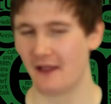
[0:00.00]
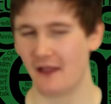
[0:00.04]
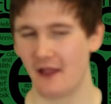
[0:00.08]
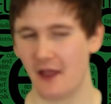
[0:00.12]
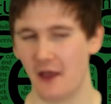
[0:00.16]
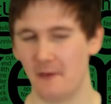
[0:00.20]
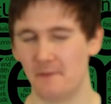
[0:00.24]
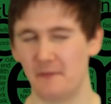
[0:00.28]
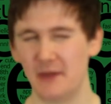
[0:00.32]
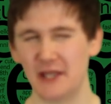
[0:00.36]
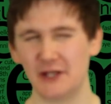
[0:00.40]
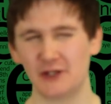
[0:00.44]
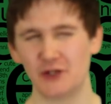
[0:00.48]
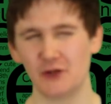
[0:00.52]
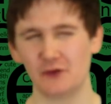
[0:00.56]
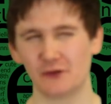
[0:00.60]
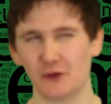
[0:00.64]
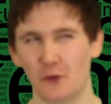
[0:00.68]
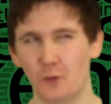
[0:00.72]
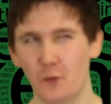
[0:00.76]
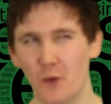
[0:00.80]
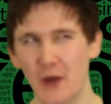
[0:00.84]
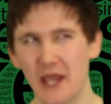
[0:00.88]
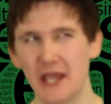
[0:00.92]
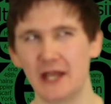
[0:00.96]
And Pikachu is
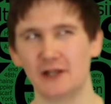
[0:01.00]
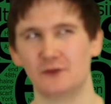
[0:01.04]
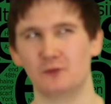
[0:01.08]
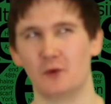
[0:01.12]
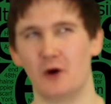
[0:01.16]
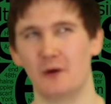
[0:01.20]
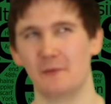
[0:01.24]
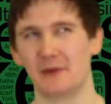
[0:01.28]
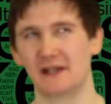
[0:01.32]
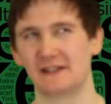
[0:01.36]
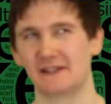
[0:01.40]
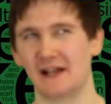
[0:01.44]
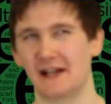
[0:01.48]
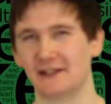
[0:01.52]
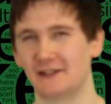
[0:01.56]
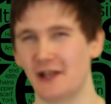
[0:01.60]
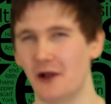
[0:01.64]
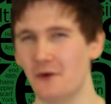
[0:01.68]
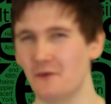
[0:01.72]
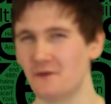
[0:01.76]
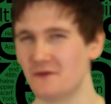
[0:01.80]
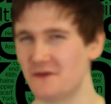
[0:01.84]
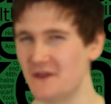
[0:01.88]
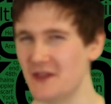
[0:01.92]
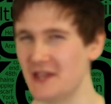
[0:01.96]
a weird one, because I
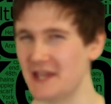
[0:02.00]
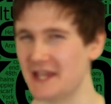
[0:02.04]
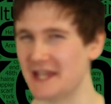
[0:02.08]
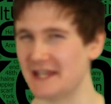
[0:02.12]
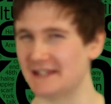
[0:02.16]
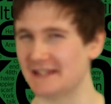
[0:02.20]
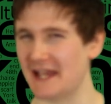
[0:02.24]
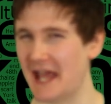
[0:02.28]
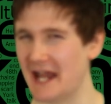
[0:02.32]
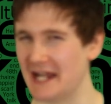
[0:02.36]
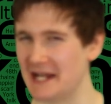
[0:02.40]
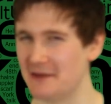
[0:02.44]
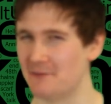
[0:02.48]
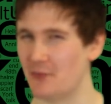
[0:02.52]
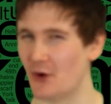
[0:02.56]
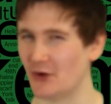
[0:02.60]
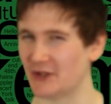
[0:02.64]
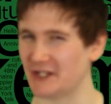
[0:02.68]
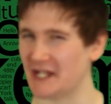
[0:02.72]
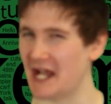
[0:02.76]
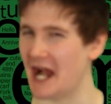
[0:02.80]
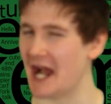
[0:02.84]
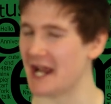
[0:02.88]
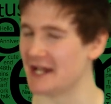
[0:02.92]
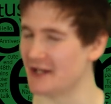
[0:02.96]
don't think it's
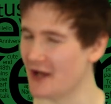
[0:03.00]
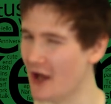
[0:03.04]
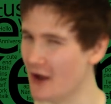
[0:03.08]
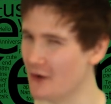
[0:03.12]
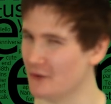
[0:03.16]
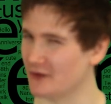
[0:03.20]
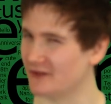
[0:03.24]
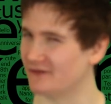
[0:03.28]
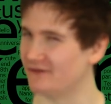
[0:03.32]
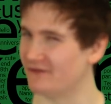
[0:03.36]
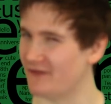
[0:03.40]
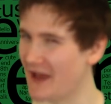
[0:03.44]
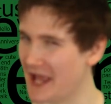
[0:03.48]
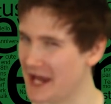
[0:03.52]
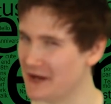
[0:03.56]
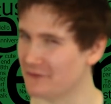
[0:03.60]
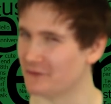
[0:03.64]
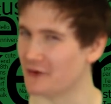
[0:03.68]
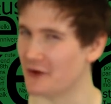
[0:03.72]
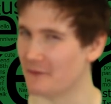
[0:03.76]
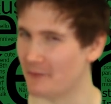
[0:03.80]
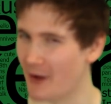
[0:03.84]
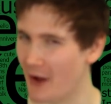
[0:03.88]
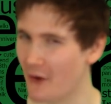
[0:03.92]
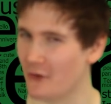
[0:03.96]
anybody I know's
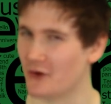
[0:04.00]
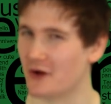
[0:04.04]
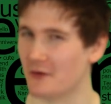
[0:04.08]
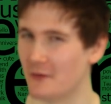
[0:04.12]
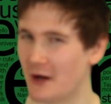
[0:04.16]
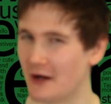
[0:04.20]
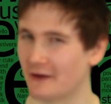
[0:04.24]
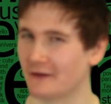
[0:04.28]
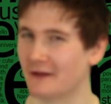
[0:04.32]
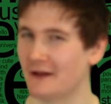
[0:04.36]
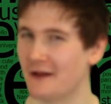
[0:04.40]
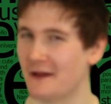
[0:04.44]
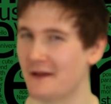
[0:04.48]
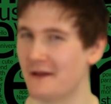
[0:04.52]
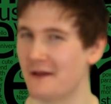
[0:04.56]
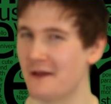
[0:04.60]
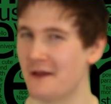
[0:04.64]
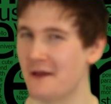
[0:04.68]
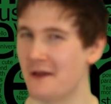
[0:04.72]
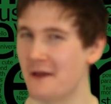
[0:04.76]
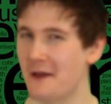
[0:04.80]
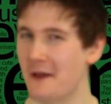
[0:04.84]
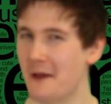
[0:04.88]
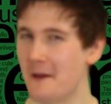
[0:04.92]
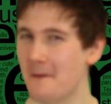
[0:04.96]
favourite Pokemon.
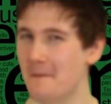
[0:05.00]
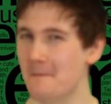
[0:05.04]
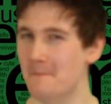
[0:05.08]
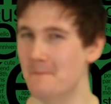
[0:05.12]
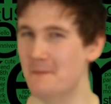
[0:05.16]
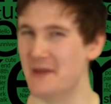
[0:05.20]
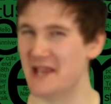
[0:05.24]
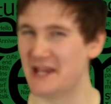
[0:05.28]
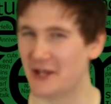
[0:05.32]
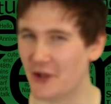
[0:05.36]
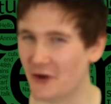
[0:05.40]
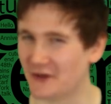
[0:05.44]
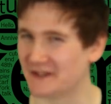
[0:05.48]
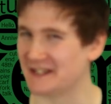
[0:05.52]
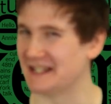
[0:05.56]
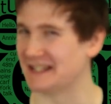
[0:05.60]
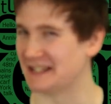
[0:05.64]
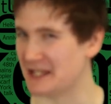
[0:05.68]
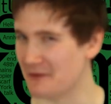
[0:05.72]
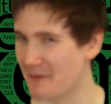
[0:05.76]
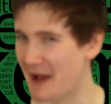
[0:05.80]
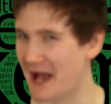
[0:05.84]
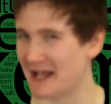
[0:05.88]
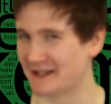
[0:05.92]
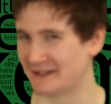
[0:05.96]
Because it's
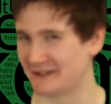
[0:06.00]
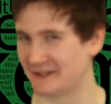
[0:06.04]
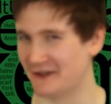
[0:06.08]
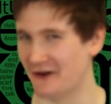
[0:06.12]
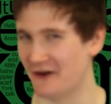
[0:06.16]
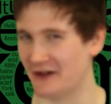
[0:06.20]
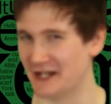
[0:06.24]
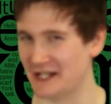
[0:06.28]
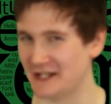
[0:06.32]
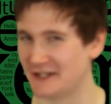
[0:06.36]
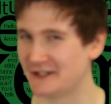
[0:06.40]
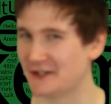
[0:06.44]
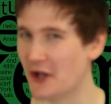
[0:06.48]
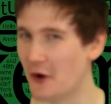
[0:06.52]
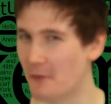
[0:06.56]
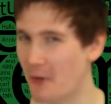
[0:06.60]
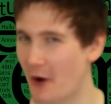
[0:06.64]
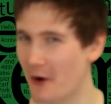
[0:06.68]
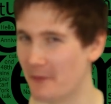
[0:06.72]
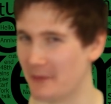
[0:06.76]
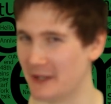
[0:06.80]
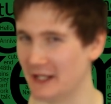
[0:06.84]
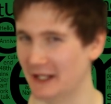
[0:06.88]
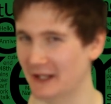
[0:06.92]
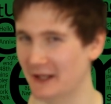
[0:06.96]
the mascot and it's so
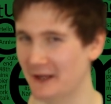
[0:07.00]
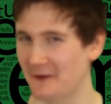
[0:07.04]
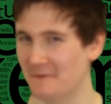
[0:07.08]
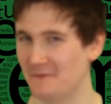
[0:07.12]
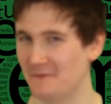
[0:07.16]
popular.